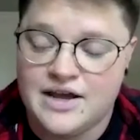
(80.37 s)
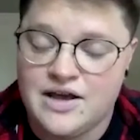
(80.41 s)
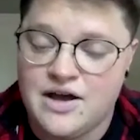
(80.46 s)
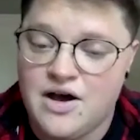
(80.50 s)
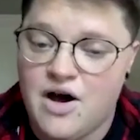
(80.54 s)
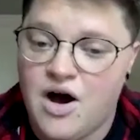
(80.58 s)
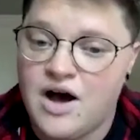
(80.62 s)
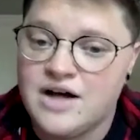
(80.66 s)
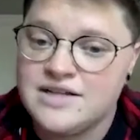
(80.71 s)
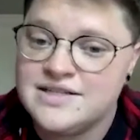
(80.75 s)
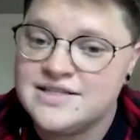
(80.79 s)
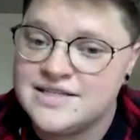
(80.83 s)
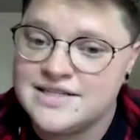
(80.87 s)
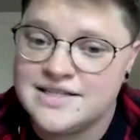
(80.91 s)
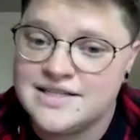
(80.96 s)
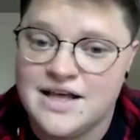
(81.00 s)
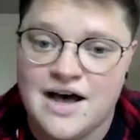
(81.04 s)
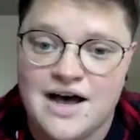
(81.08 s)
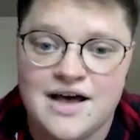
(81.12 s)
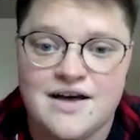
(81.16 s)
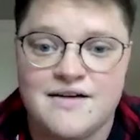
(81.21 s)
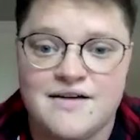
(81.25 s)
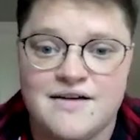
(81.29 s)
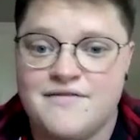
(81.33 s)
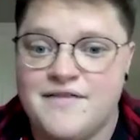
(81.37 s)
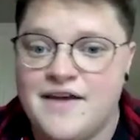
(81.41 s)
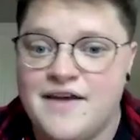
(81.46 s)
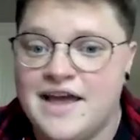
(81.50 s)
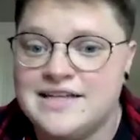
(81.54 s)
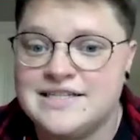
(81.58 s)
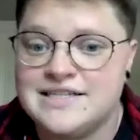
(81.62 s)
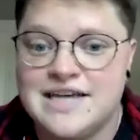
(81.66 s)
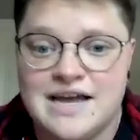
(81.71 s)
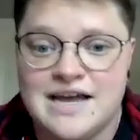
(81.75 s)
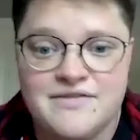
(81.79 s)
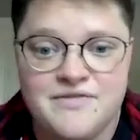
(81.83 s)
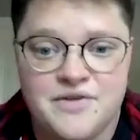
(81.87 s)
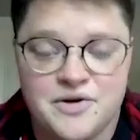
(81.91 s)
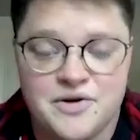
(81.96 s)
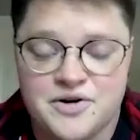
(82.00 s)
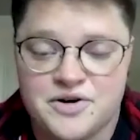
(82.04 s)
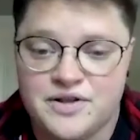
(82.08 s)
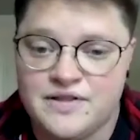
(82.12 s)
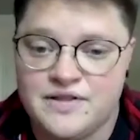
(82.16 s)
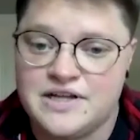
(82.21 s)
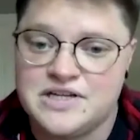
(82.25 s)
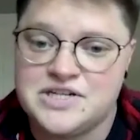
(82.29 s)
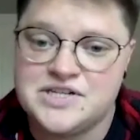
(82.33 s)
onslaught of
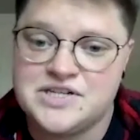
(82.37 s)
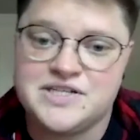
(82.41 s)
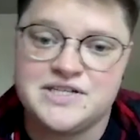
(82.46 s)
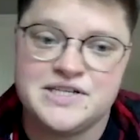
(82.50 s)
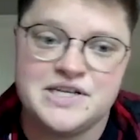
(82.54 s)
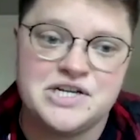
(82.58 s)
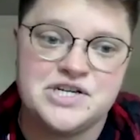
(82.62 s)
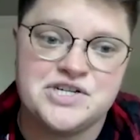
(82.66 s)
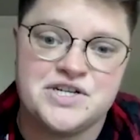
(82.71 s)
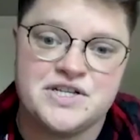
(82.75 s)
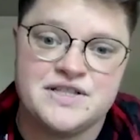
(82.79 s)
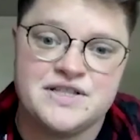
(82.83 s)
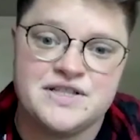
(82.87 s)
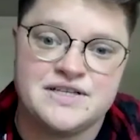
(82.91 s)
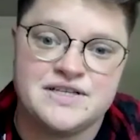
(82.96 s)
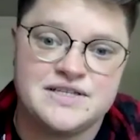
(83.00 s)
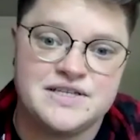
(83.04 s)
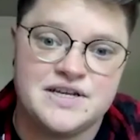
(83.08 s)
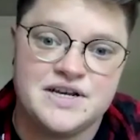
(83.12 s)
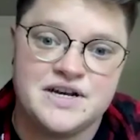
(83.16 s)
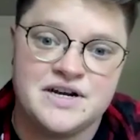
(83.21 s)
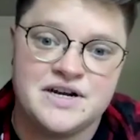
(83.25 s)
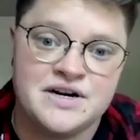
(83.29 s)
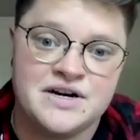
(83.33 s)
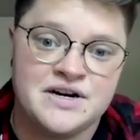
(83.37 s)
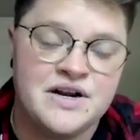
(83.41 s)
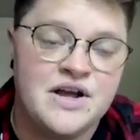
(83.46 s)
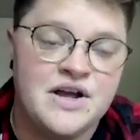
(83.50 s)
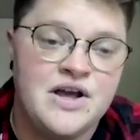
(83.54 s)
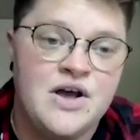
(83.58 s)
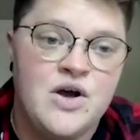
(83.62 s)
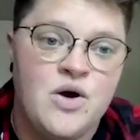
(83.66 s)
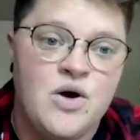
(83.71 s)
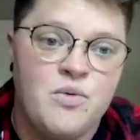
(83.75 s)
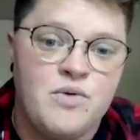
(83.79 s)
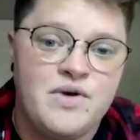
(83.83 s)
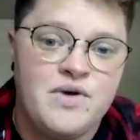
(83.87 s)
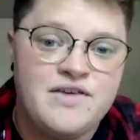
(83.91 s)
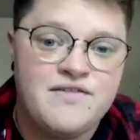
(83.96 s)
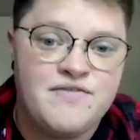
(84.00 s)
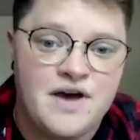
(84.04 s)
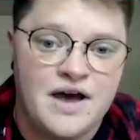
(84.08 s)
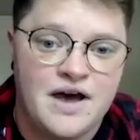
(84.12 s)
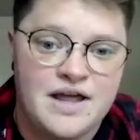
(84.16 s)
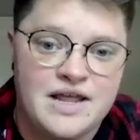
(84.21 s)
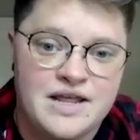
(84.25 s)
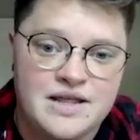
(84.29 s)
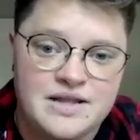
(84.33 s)
anti-voter legislation this year, we
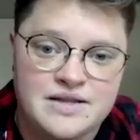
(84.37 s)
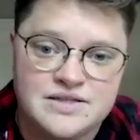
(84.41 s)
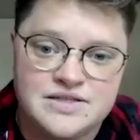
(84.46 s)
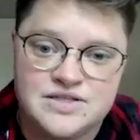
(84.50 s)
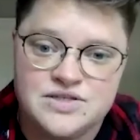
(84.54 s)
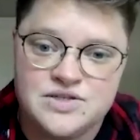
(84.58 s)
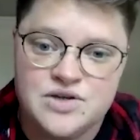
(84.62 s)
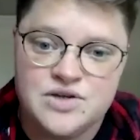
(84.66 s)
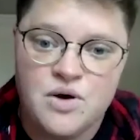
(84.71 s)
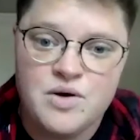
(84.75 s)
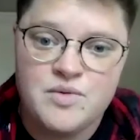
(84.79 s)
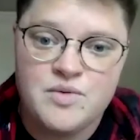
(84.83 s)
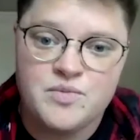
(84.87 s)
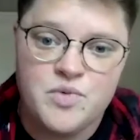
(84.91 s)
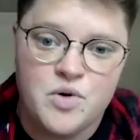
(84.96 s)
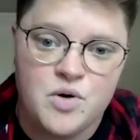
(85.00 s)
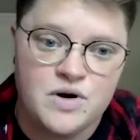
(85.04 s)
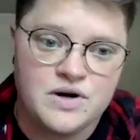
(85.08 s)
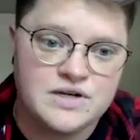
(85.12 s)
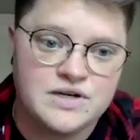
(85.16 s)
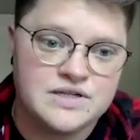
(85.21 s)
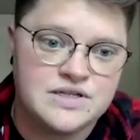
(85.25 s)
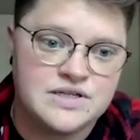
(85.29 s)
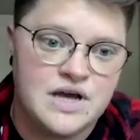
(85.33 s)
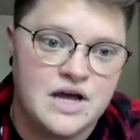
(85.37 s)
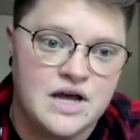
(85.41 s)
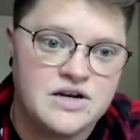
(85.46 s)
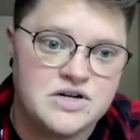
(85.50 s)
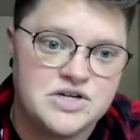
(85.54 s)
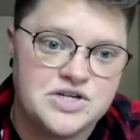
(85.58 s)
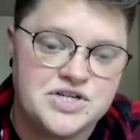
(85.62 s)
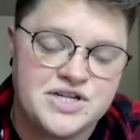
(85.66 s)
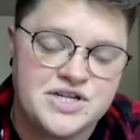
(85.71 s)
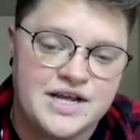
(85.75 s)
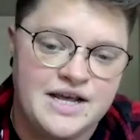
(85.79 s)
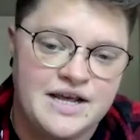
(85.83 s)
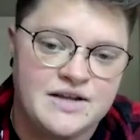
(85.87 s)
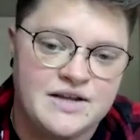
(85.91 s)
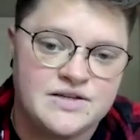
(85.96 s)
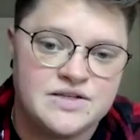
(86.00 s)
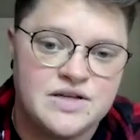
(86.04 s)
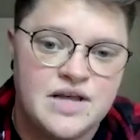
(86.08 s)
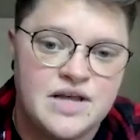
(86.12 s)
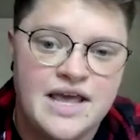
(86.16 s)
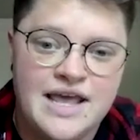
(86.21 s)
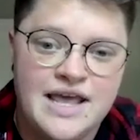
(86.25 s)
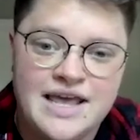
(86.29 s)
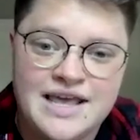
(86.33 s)
thought it's so important to understand,
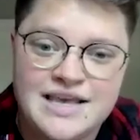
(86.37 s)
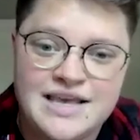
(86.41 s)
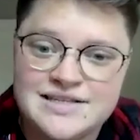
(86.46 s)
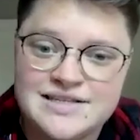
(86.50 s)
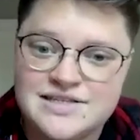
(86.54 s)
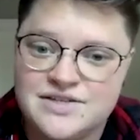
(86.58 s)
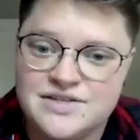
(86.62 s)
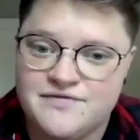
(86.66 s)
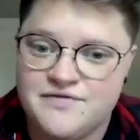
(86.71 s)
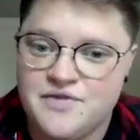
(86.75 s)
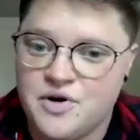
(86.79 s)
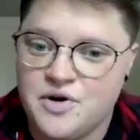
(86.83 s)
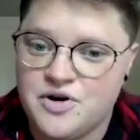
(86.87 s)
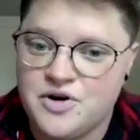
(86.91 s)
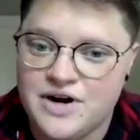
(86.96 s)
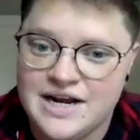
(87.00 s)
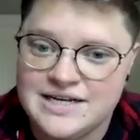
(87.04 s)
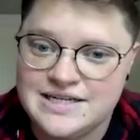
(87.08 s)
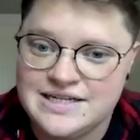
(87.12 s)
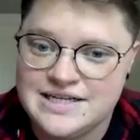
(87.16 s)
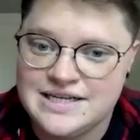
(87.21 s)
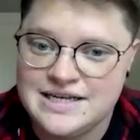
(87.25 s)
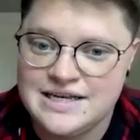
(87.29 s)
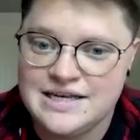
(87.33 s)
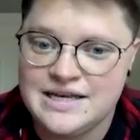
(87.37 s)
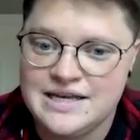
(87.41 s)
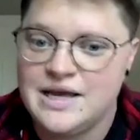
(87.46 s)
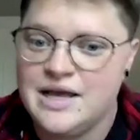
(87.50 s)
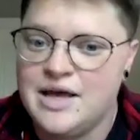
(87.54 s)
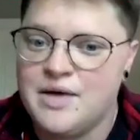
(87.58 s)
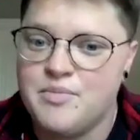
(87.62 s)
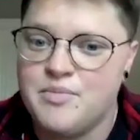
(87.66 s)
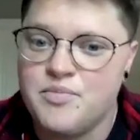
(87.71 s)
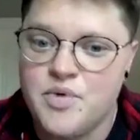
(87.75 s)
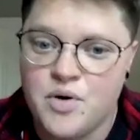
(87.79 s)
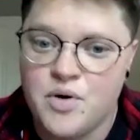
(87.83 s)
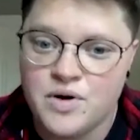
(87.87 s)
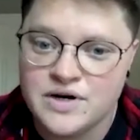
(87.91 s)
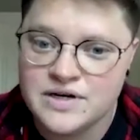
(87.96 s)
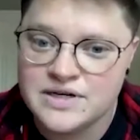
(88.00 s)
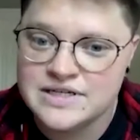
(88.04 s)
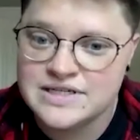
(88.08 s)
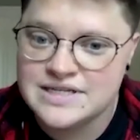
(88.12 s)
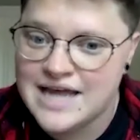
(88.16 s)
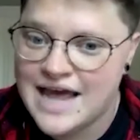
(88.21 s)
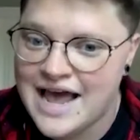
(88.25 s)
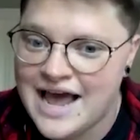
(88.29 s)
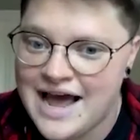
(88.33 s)
is voter ID
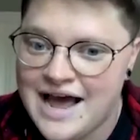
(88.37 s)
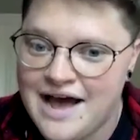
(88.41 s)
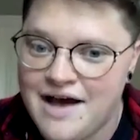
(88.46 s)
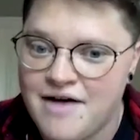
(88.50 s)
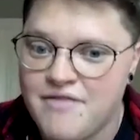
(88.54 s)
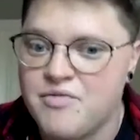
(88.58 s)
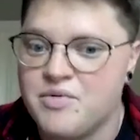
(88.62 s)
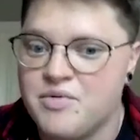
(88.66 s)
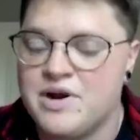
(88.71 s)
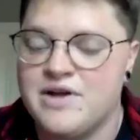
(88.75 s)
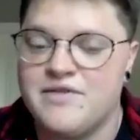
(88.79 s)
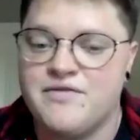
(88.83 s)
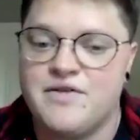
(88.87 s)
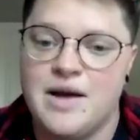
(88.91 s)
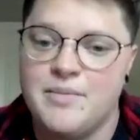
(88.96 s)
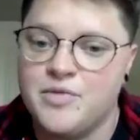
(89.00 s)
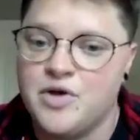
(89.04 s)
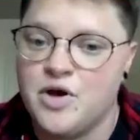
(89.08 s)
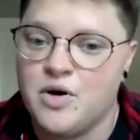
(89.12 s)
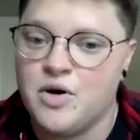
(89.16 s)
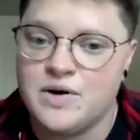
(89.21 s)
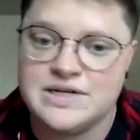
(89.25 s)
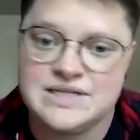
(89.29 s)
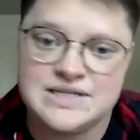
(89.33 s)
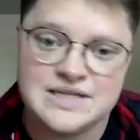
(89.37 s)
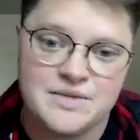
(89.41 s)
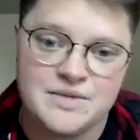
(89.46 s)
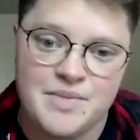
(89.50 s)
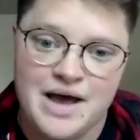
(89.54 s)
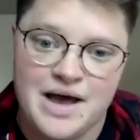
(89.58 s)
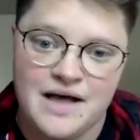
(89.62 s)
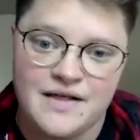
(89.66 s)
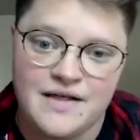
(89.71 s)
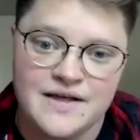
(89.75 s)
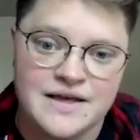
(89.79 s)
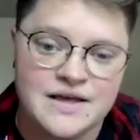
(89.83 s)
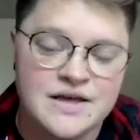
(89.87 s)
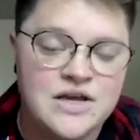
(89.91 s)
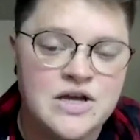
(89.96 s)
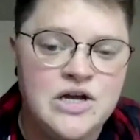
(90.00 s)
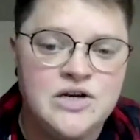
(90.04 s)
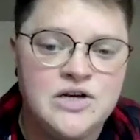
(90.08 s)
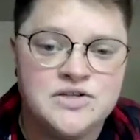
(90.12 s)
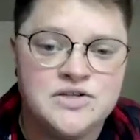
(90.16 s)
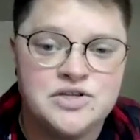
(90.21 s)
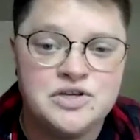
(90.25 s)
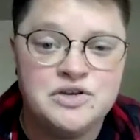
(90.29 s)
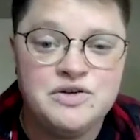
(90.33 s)
important to have whenever I'm going to the ballot?
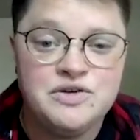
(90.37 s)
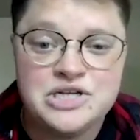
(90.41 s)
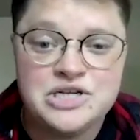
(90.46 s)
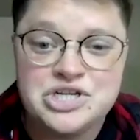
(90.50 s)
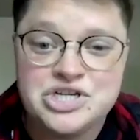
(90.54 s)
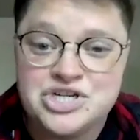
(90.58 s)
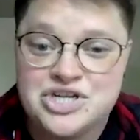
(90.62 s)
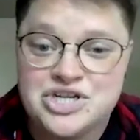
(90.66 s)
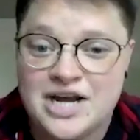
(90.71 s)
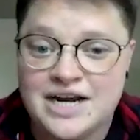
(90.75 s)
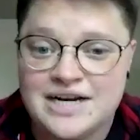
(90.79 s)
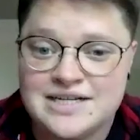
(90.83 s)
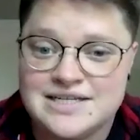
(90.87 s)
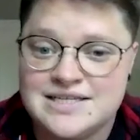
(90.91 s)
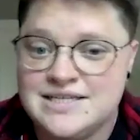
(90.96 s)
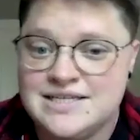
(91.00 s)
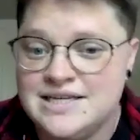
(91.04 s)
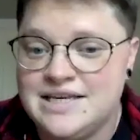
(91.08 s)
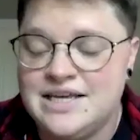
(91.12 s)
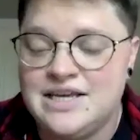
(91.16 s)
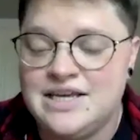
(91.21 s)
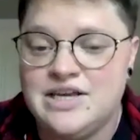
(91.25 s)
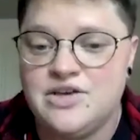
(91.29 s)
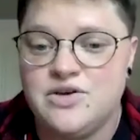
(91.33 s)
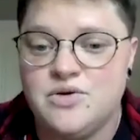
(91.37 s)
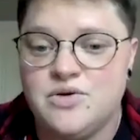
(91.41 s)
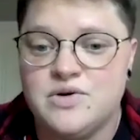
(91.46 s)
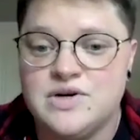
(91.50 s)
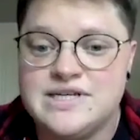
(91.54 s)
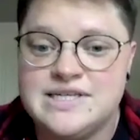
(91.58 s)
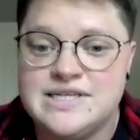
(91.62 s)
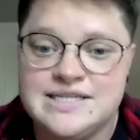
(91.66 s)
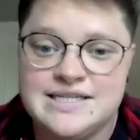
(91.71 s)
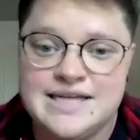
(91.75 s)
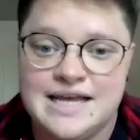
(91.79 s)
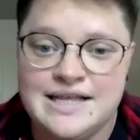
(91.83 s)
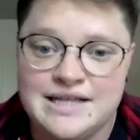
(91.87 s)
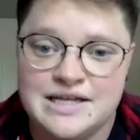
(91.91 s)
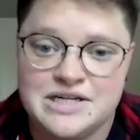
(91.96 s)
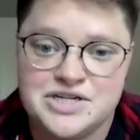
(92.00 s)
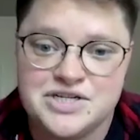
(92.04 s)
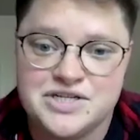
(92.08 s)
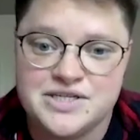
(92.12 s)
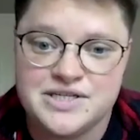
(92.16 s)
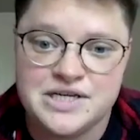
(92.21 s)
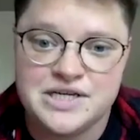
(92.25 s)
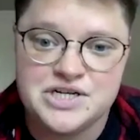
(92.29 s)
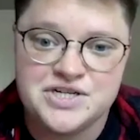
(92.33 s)
So you can check to see your state
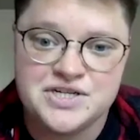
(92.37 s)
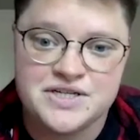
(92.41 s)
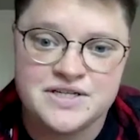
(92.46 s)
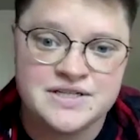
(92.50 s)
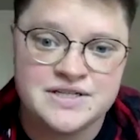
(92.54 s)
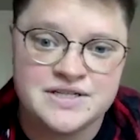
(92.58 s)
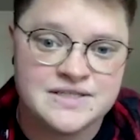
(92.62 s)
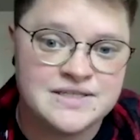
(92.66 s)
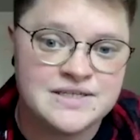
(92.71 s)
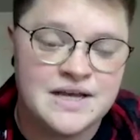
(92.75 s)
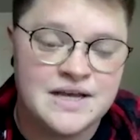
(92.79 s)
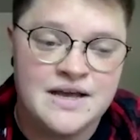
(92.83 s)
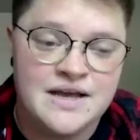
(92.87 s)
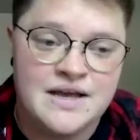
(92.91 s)
legislation's